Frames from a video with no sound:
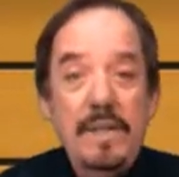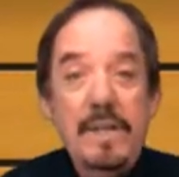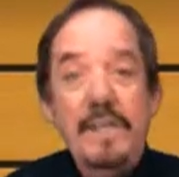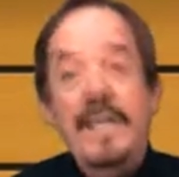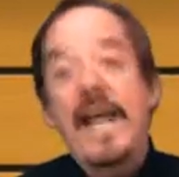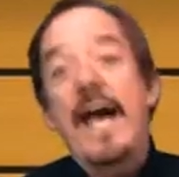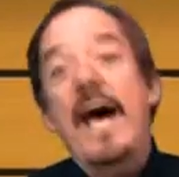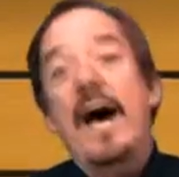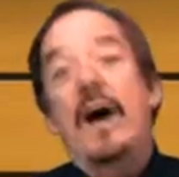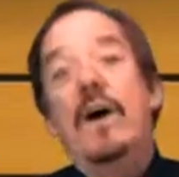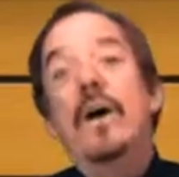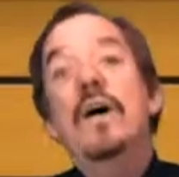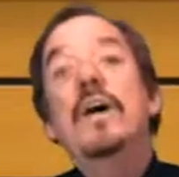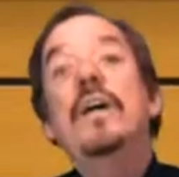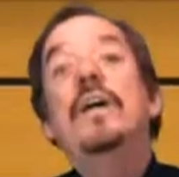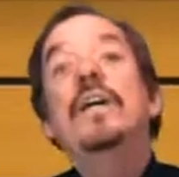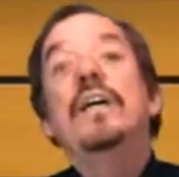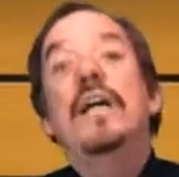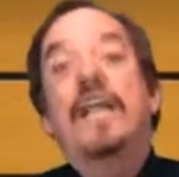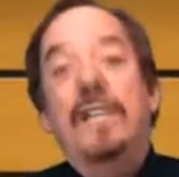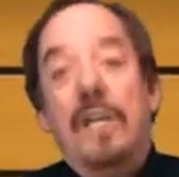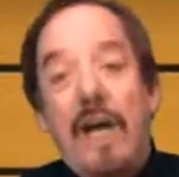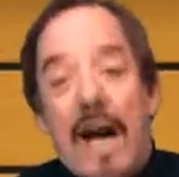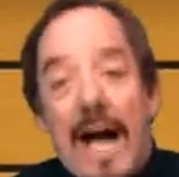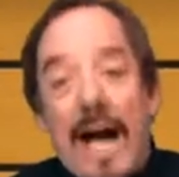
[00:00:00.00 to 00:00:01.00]
Now,
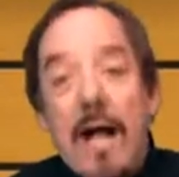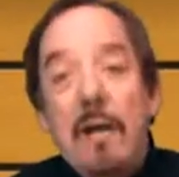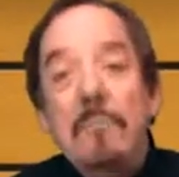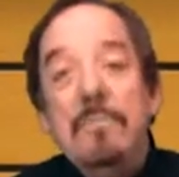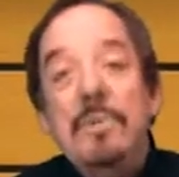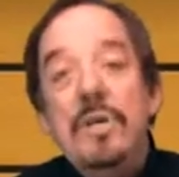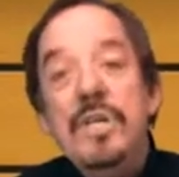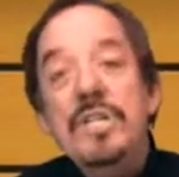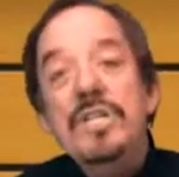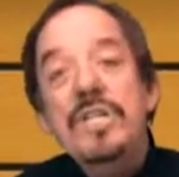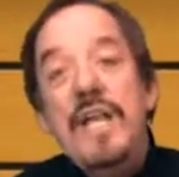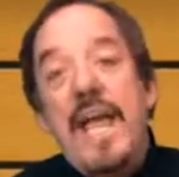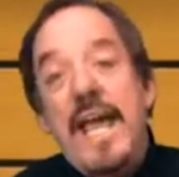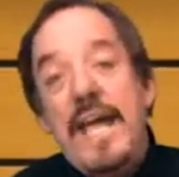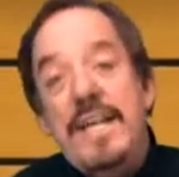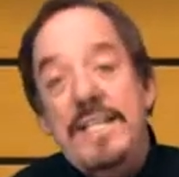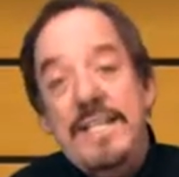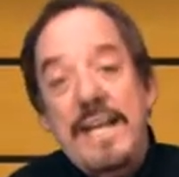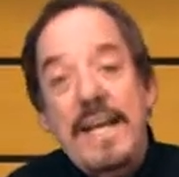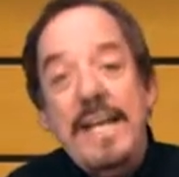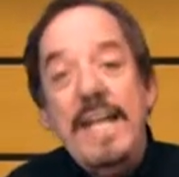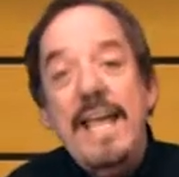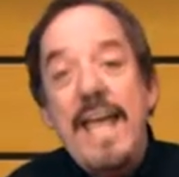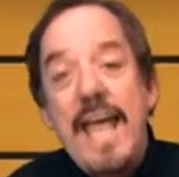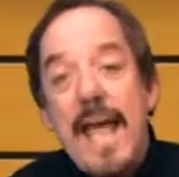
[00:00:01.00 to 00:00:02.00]
Kyle Busch and
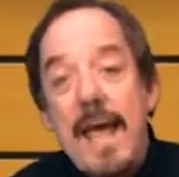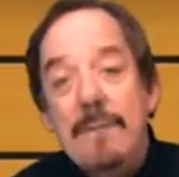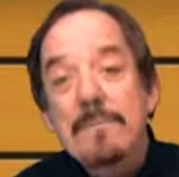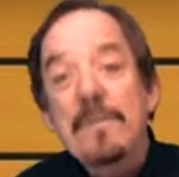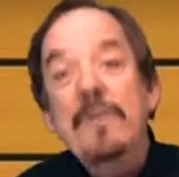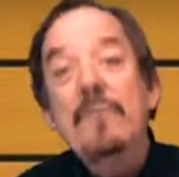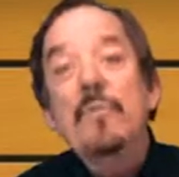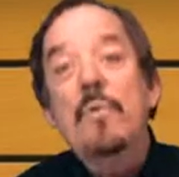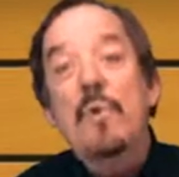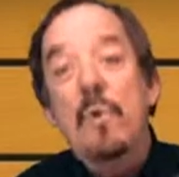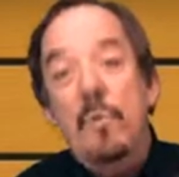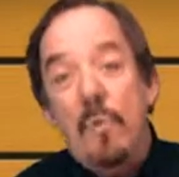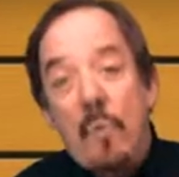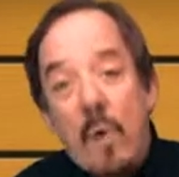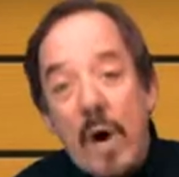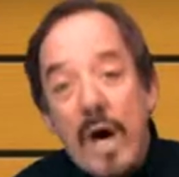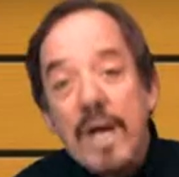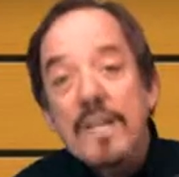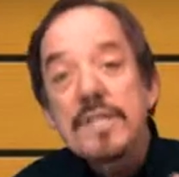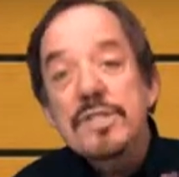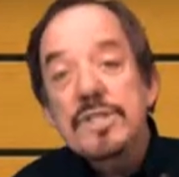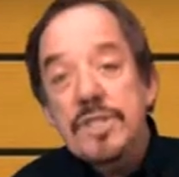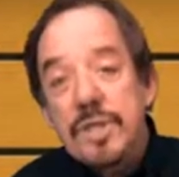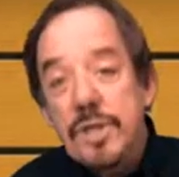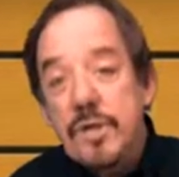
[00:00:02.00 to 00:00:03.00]
Denny Hamlin were
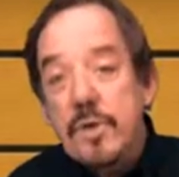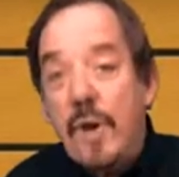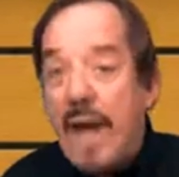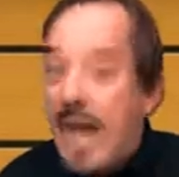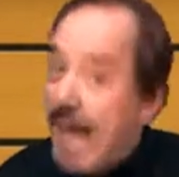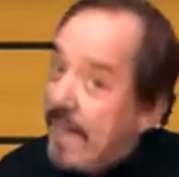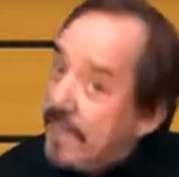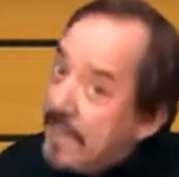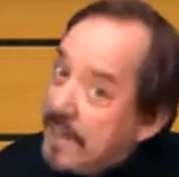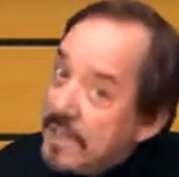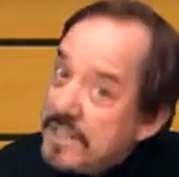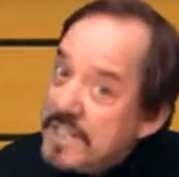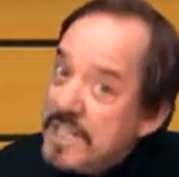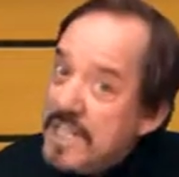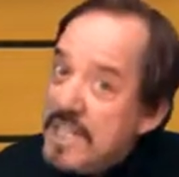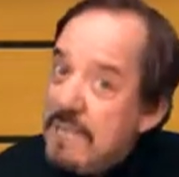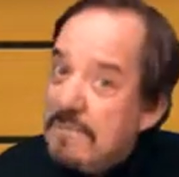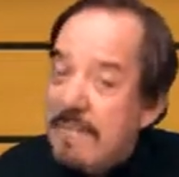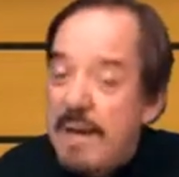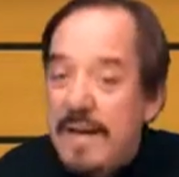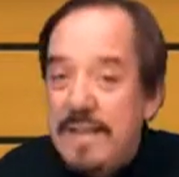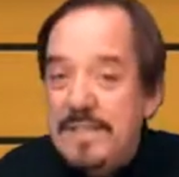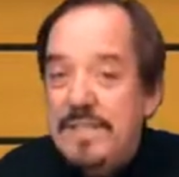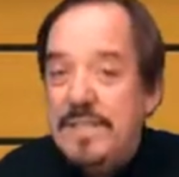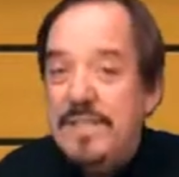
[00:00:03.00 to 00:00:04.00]
1-2 and their
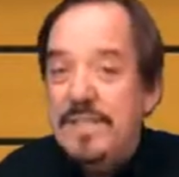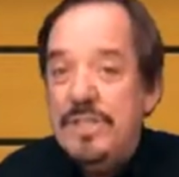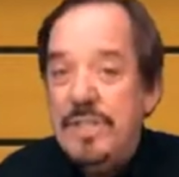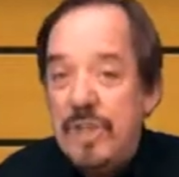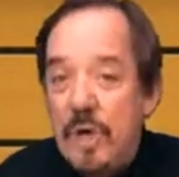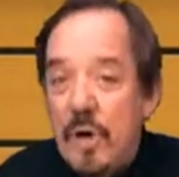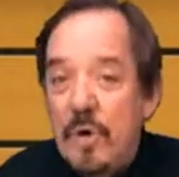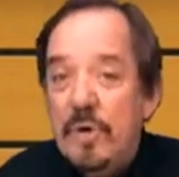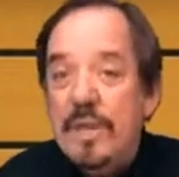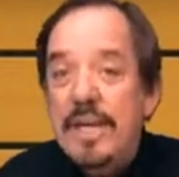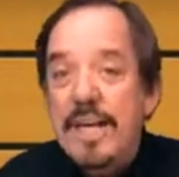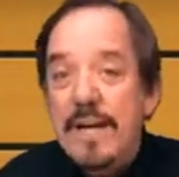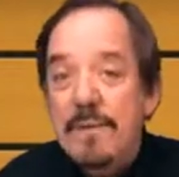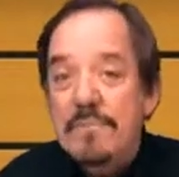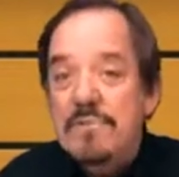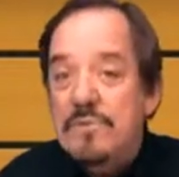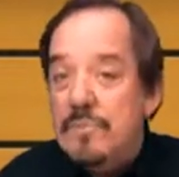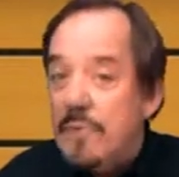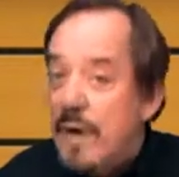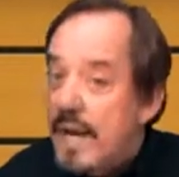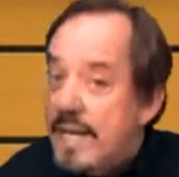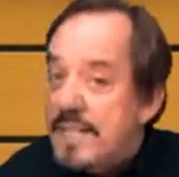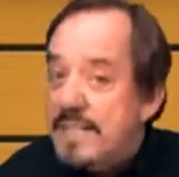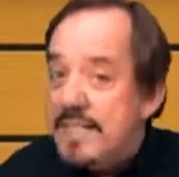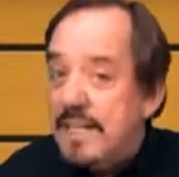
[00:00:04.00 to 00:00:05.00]
teammates at Joe Gibbs
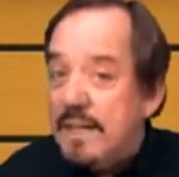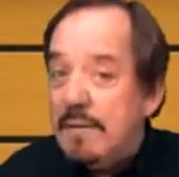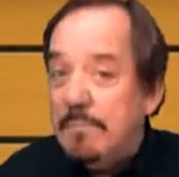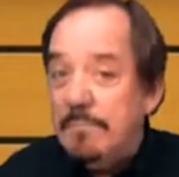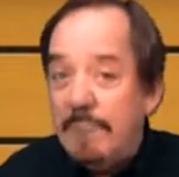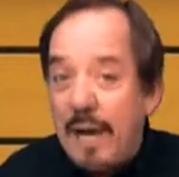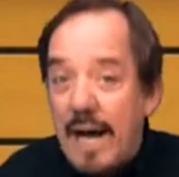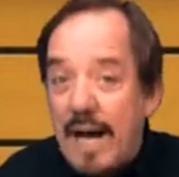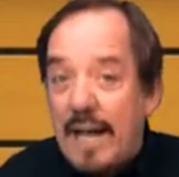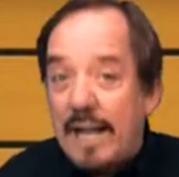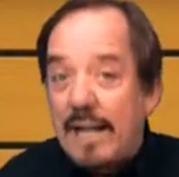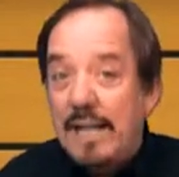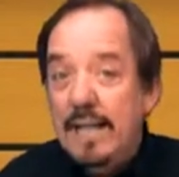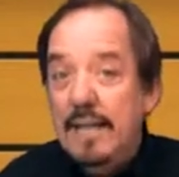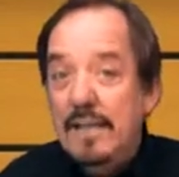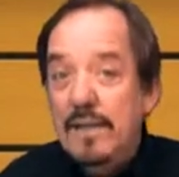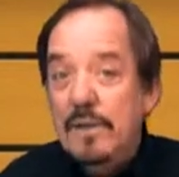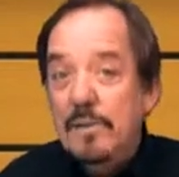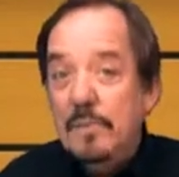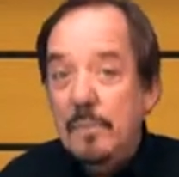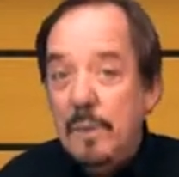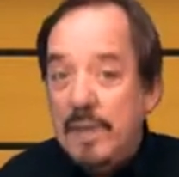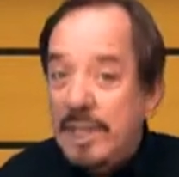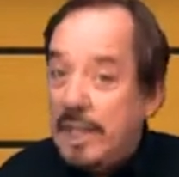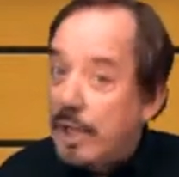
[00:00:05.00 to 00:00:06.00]
Racing, but
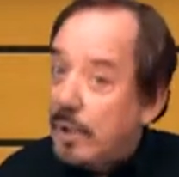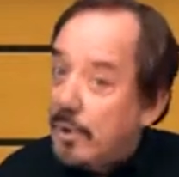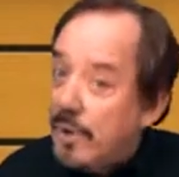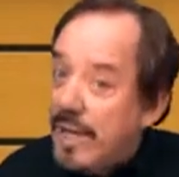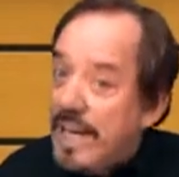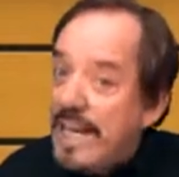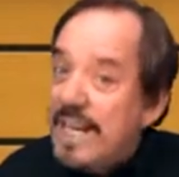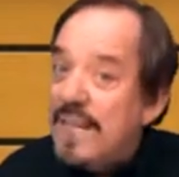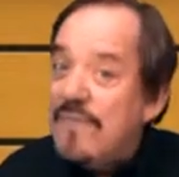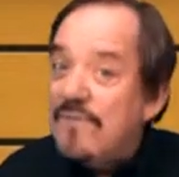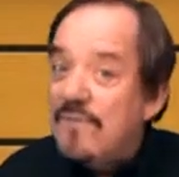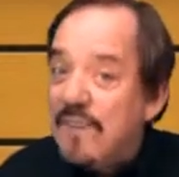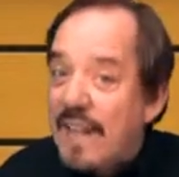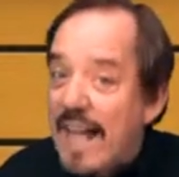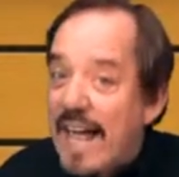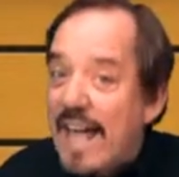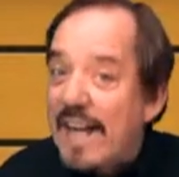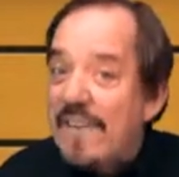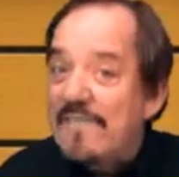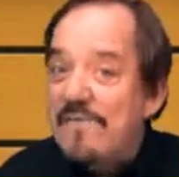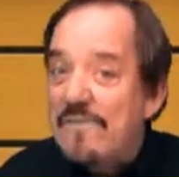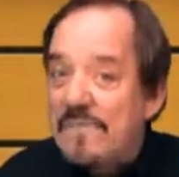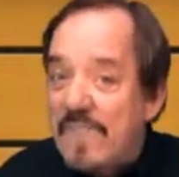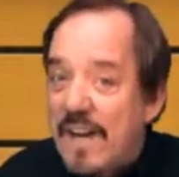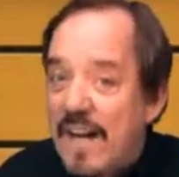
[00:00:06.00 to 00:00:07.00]
when the green
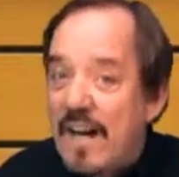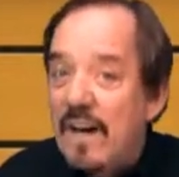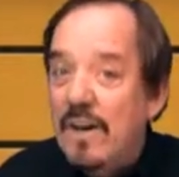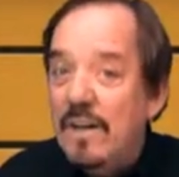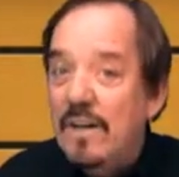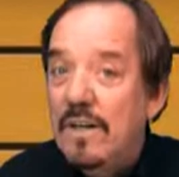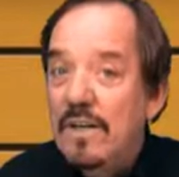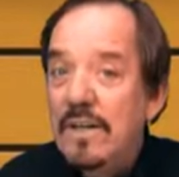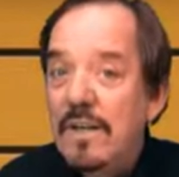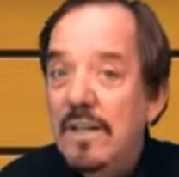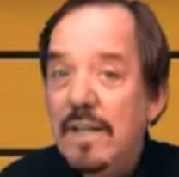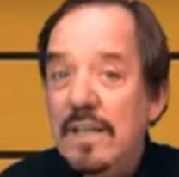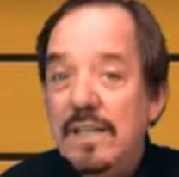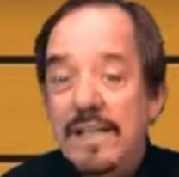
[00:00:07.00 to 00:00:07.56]
flag fell,